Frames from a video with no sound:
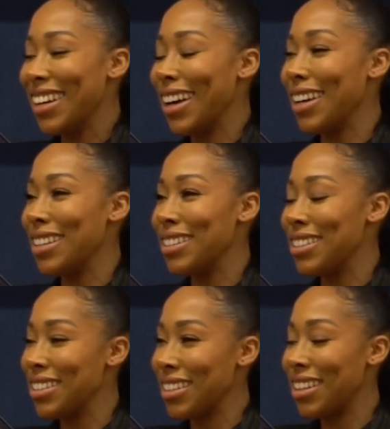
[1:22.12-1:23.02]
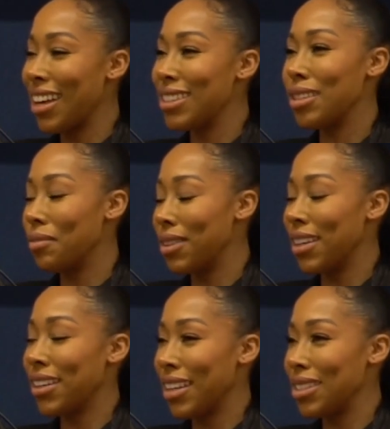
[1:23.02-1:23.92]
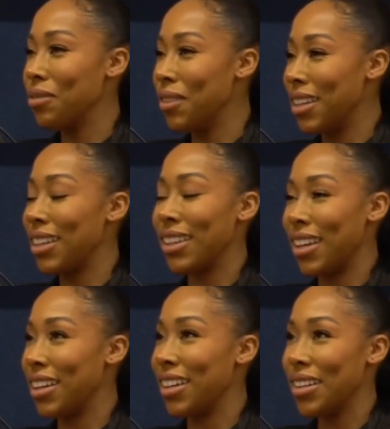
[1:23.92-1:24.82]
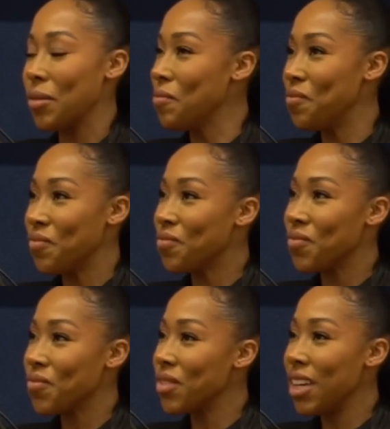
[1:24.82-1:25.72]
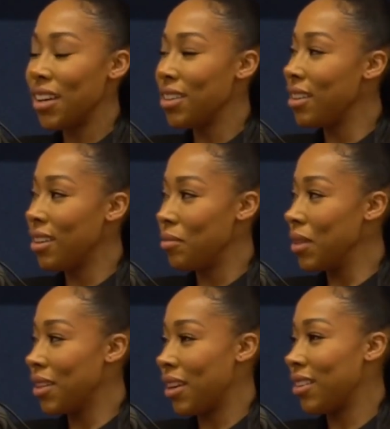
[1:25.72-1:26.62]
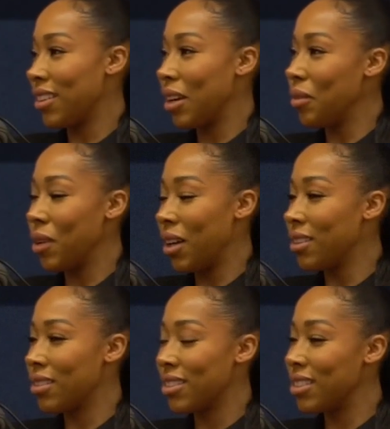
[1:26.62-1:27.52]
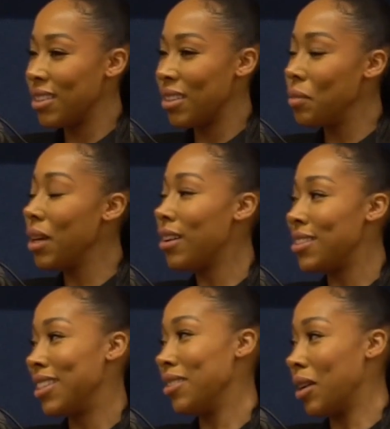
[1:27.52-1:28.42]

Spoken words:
And that's a feeling that, I mean, it'll be hard to give